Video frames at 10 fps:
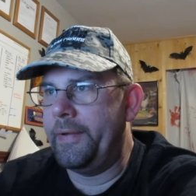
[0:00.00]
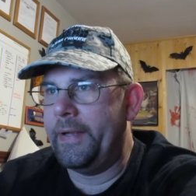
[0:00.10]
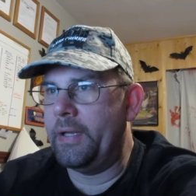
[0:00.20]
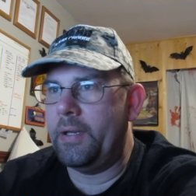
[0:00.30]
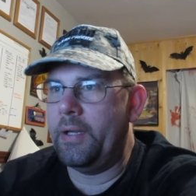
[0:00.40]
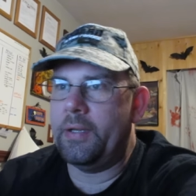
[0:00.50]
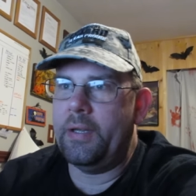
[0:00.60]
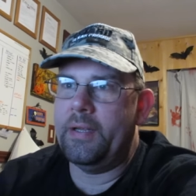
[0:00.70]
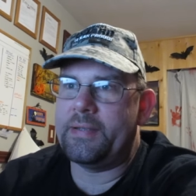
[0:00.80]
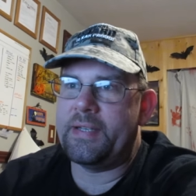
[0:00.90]
it,
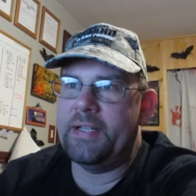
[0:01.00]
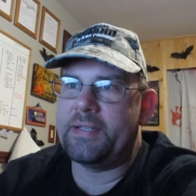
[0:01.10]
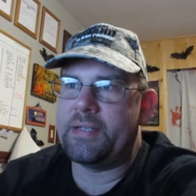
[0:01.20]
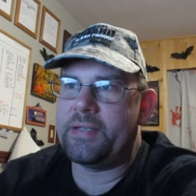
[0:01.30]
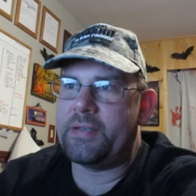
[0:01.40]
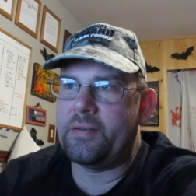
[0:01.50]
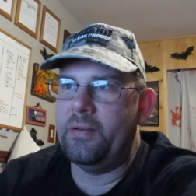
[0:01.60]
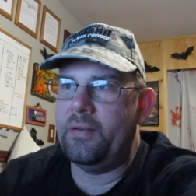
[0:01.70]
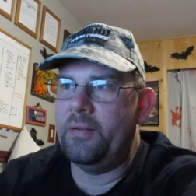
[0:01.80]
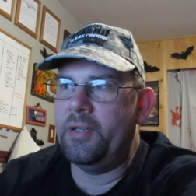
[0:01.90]
it, it it's
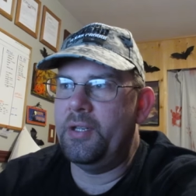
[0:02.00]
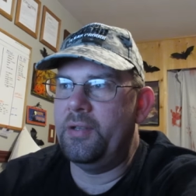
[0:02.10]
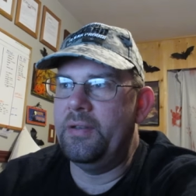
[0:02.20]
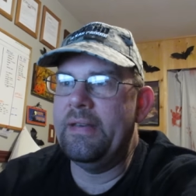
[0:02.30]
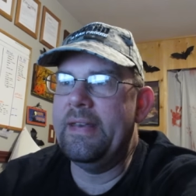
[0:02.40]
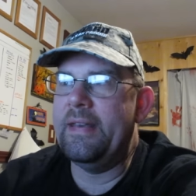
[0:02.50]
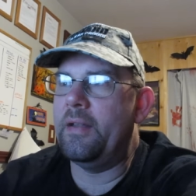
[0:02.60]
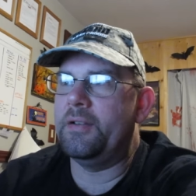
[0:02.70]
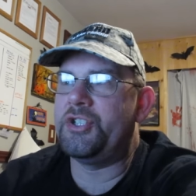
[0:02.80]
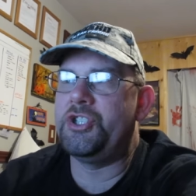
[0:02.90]

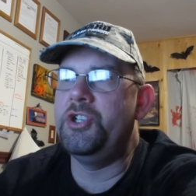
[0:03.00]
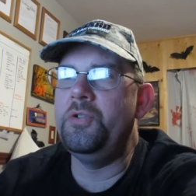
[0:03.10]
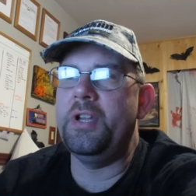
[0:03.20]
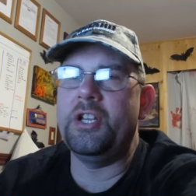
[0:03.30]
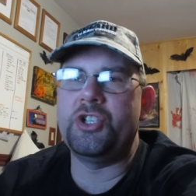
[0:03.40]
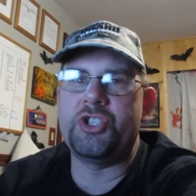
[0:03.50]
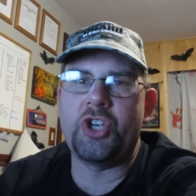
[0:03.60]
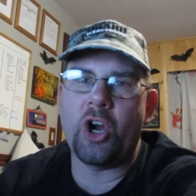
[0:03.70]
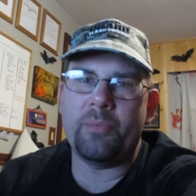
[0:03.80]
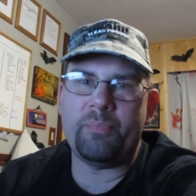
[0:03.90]
shooting
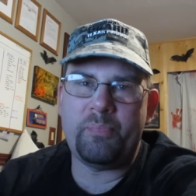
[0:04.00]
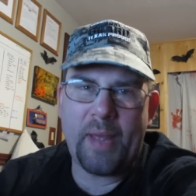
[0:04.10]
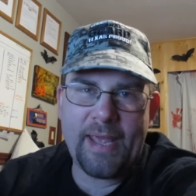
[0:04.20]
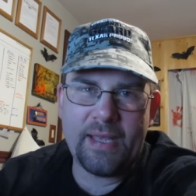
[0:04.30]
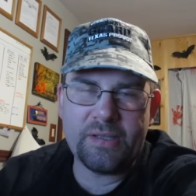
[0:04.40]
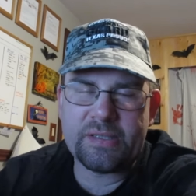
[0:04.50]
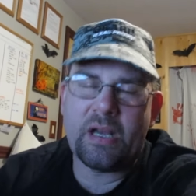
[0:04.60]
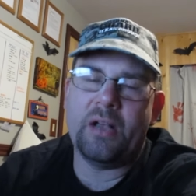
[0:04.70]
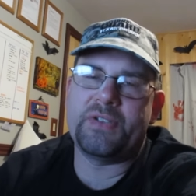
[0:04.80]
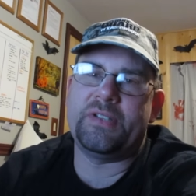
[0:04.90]
sharp pains
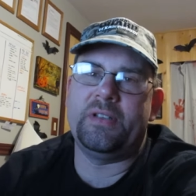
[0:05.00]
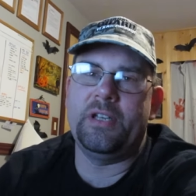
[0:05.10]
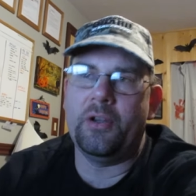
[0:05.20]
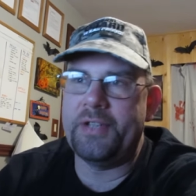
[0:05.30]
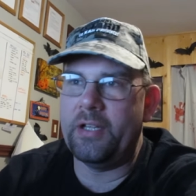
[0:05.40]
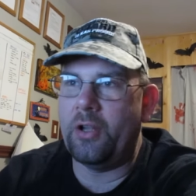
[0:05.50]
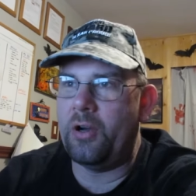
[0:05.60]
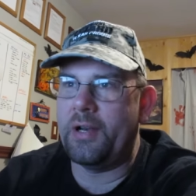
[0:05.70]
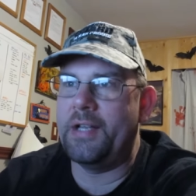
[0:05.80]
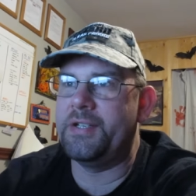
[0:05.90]
constantly all day
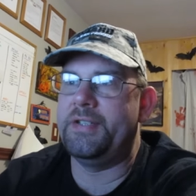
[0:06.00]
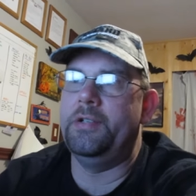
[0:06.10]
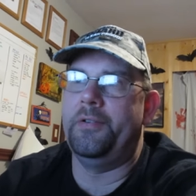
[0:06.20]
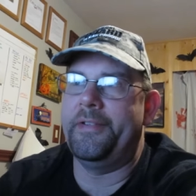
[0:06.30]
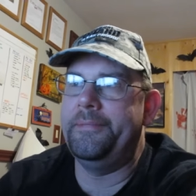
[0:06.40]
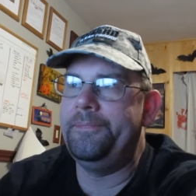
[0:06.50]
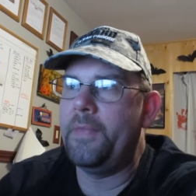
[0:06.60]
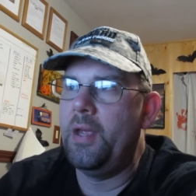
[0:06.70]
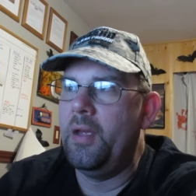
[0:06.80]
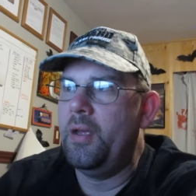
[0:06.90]
long, and I just deal with it.
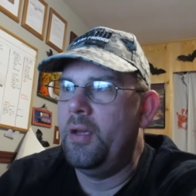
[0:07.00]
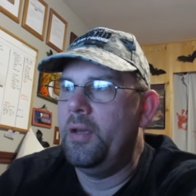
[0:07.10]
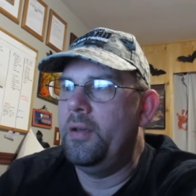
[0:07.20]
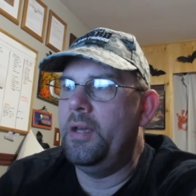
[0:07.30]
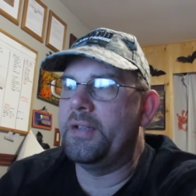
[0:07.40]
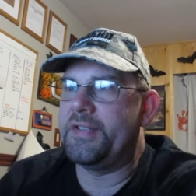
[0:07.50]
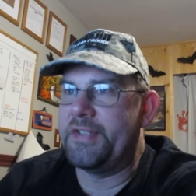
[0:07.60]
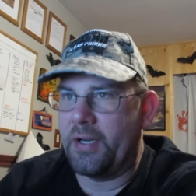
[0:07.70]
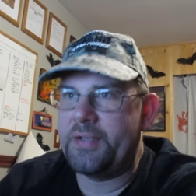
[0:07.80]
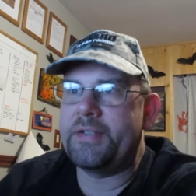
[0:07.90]
It
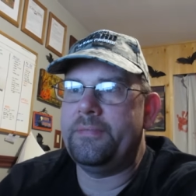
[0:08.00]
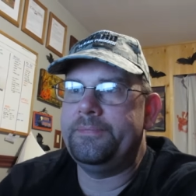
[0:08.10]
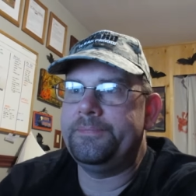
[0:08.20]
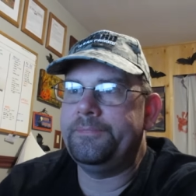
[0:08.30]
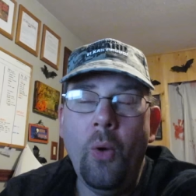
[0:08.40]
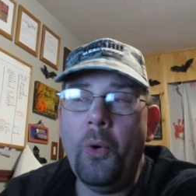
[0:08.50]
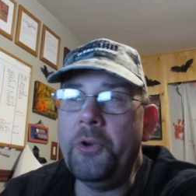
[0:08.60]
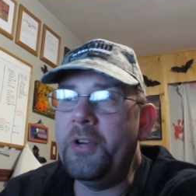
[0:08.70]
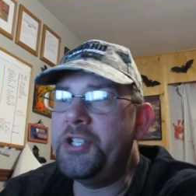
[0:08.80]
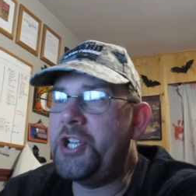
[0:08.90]
sucks.
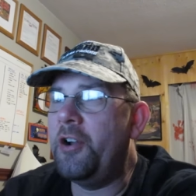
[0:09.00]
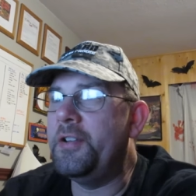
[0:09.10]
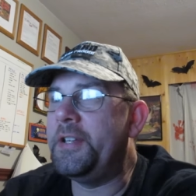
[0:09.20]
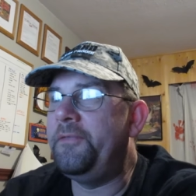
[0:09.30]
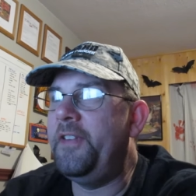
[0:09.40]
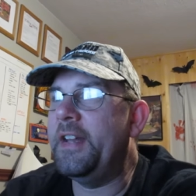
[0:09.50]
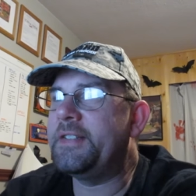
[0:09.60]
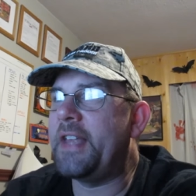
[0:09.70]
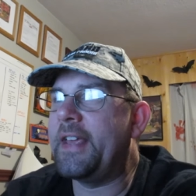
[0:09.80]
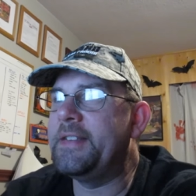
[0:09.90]
Wondering Sharon, did
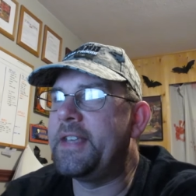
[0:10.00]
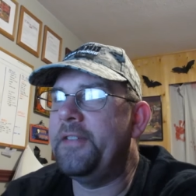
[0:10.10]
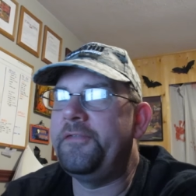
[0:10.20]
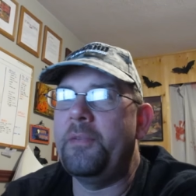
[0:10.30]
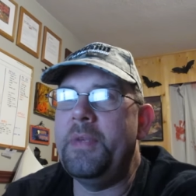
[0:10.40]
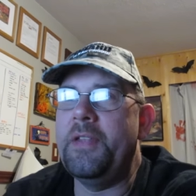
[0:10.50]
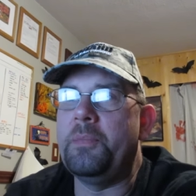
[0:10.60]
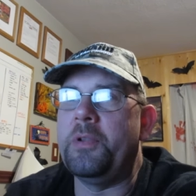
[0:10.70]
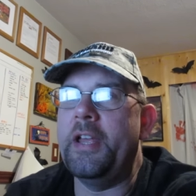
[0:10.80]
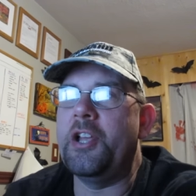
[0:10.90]
Phoenix like his gift from me,
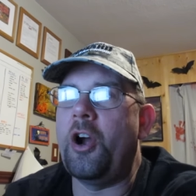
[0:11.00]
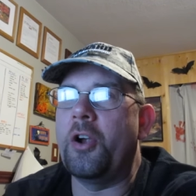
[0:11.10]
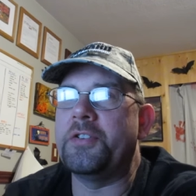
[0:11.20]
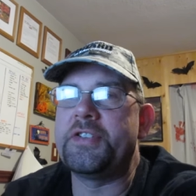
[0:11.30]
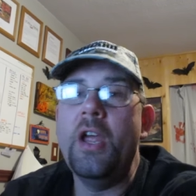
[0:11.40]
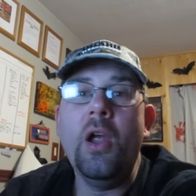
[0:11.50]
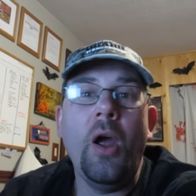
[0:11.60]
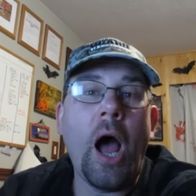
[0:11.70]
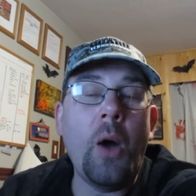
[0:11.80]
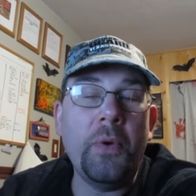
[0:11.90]
the playing cards?
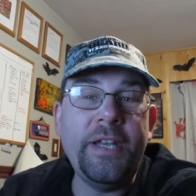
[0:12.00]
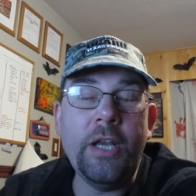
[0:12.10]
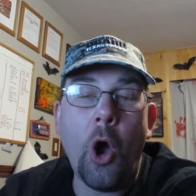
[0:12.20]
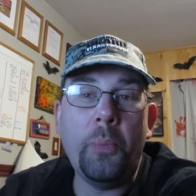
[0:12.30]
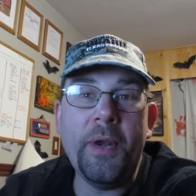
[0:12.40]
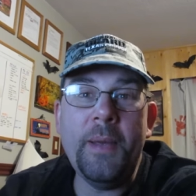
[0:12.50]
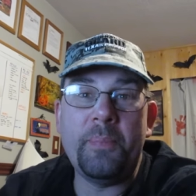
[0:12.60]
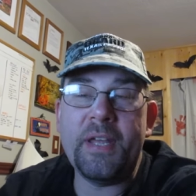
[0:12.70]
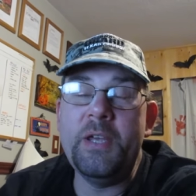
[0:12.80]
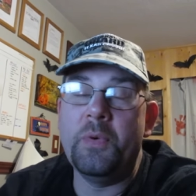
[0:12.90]
Uh, we didn't open
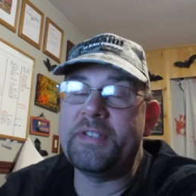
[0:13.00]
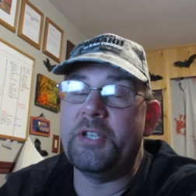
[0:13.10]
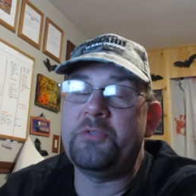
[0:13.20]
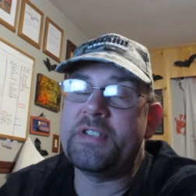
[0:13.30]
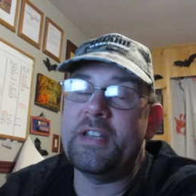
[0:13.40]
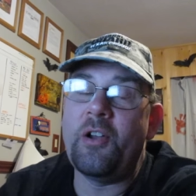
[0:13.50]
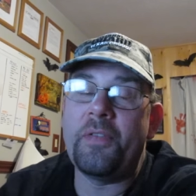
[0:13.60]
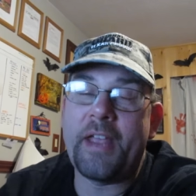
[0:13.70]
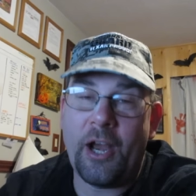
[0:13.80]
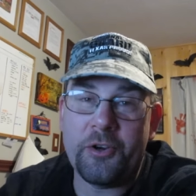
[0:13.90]
it, but he was interested in all
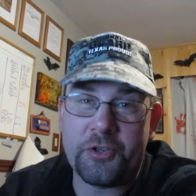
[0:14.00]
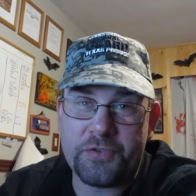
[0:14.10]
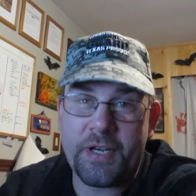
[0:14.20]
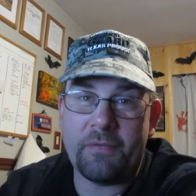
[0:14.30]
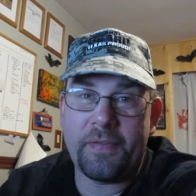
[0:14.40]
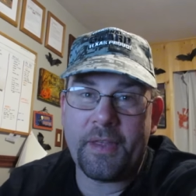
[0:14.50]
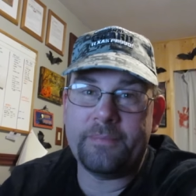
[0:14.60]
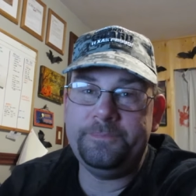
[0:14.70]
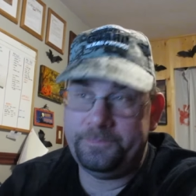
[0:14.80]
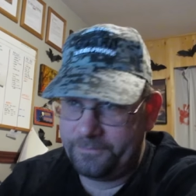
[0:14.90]
the characters and everything.